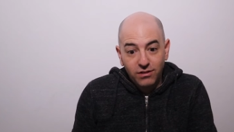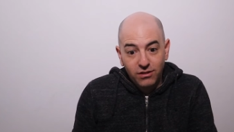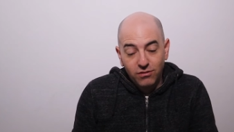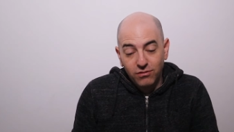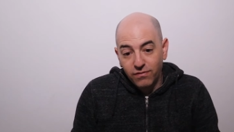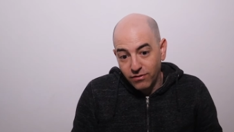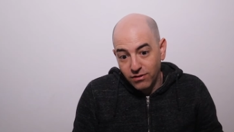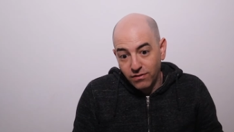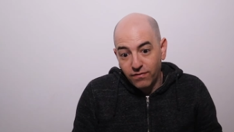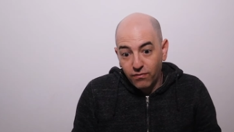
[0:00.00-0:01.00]
you know, for
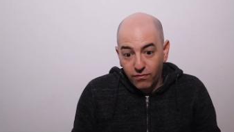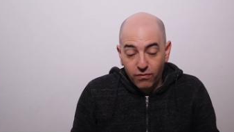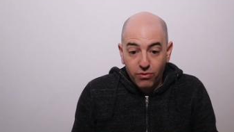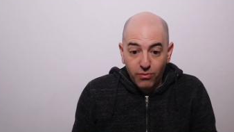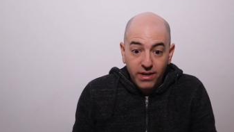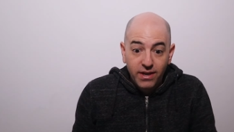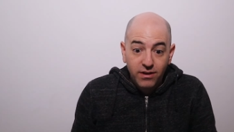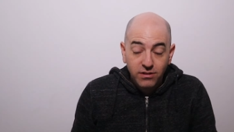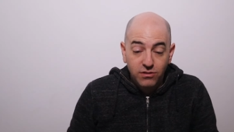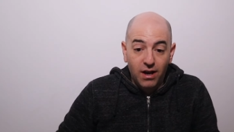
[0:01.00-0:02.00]
the 3
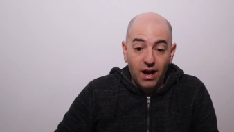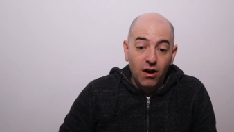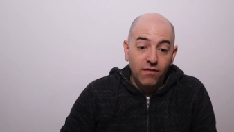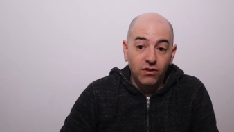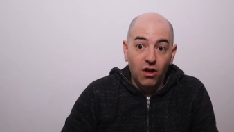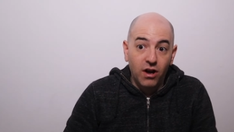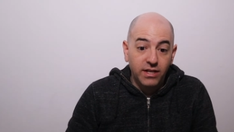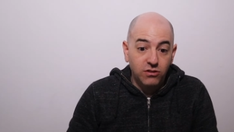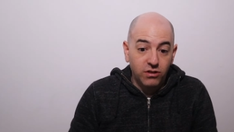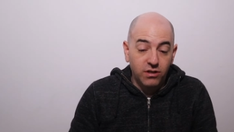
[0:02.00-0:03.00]
years or however long
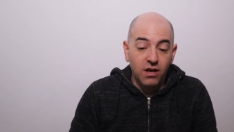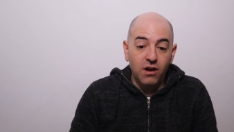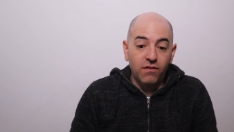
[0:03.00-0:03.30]
it took,